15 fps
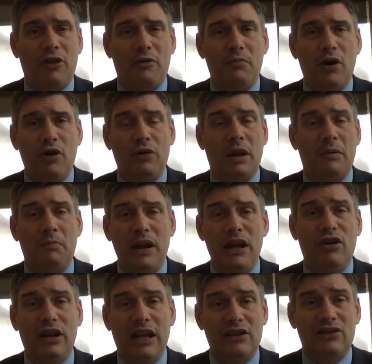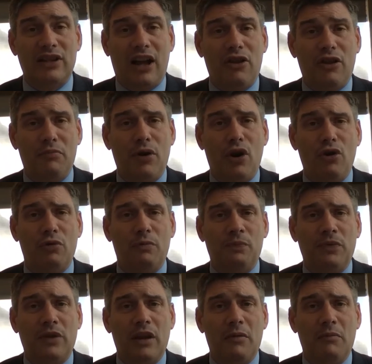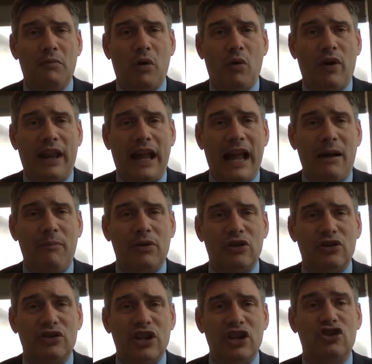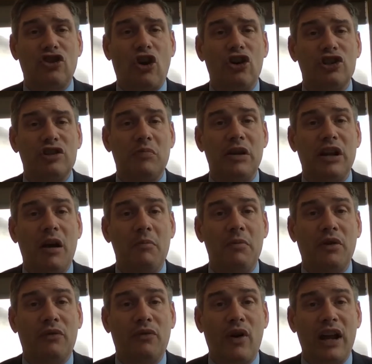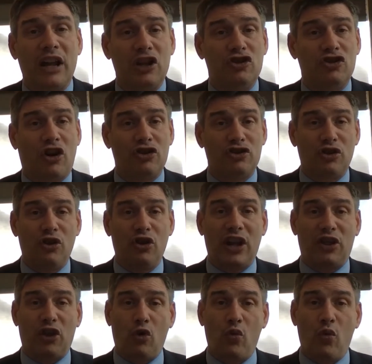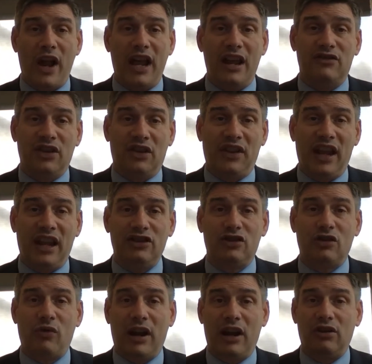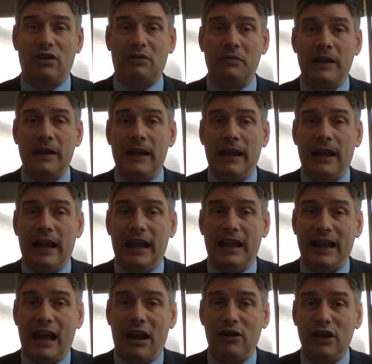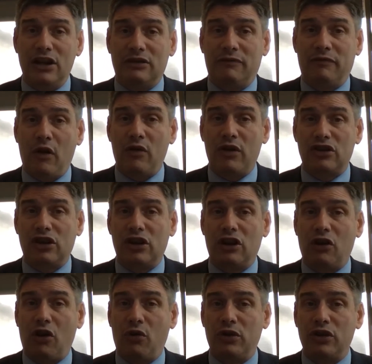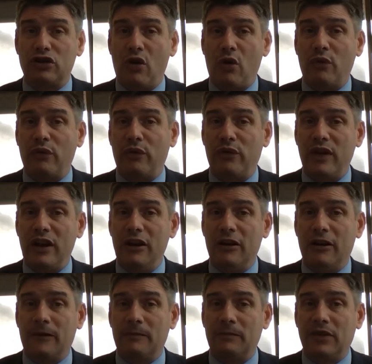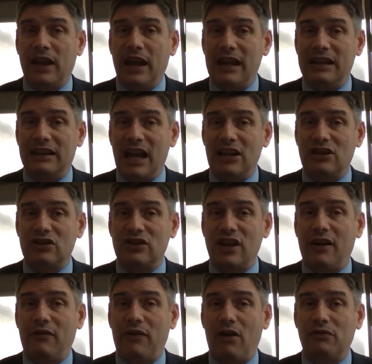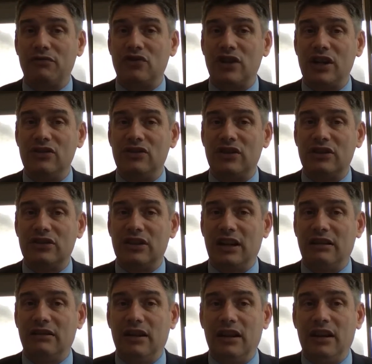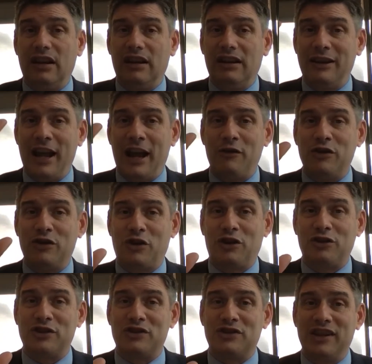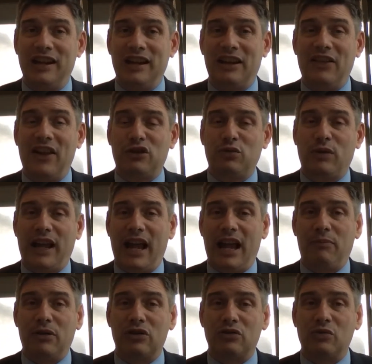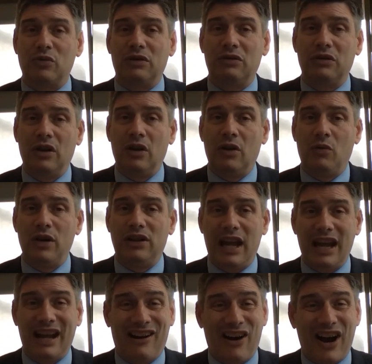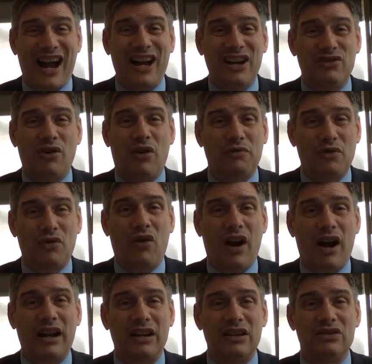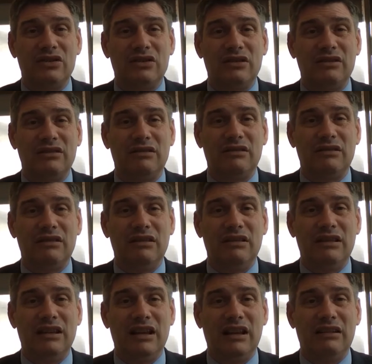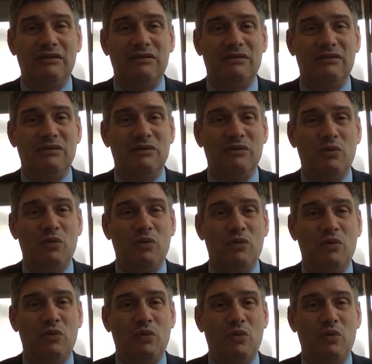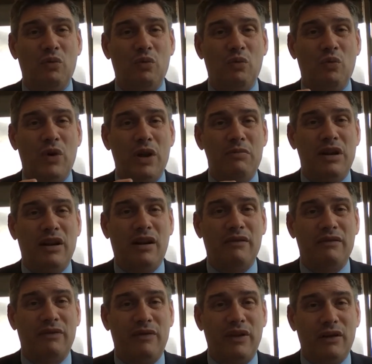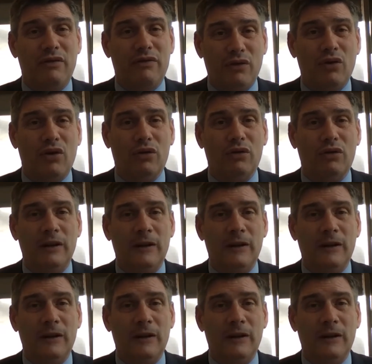of the boat, and Peter gets out of the boat. But what happens? He starts becoming afraid. He starts to look at the waves, the things around him, and now he's focusing on his own fear, and he takes his eye off Jesus, and now he starts to sink. And that's what happens when we take our eyes off Christ, then we become fearful.